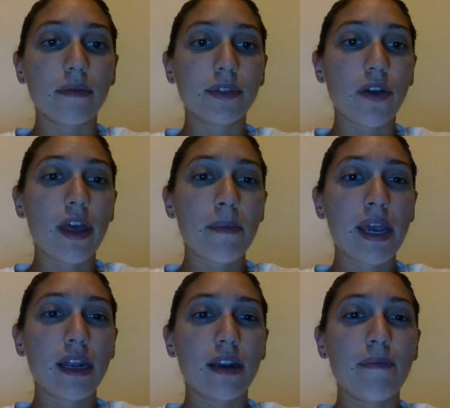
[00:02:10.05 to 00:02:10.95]
So they
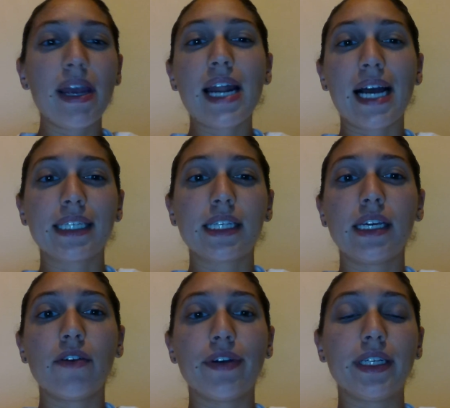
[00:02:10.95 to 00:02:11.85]
may not
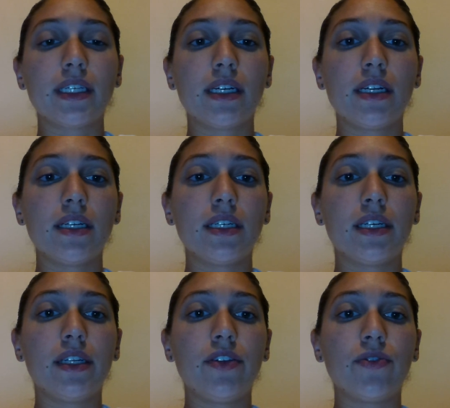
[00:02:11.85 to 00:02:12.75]
see a reason
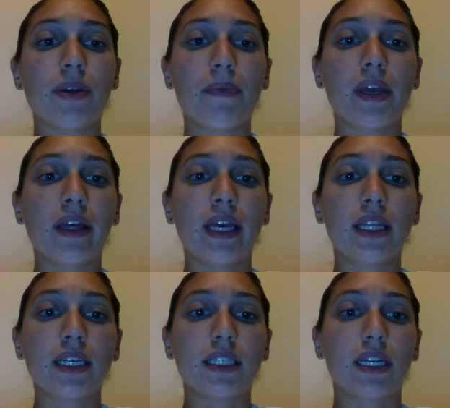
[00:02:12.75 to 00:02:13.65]
to do something like
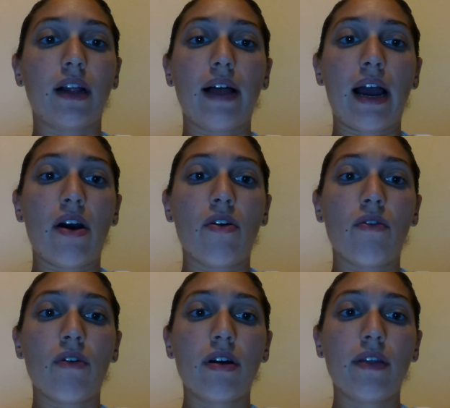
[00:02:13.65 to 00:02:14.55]
this and
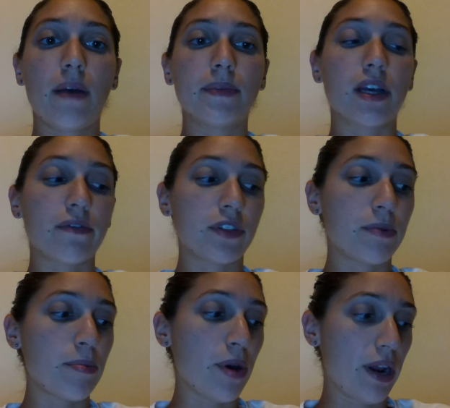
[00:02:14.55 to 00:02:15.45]
allow themselves to
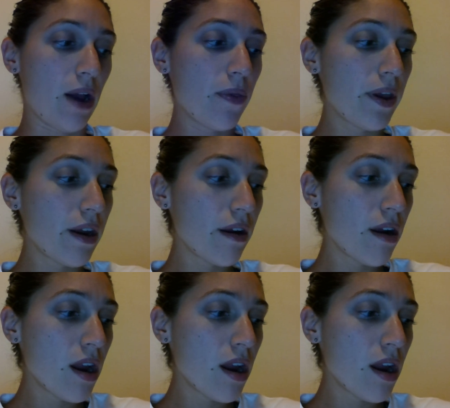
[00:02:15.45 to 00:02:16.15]
be put out there.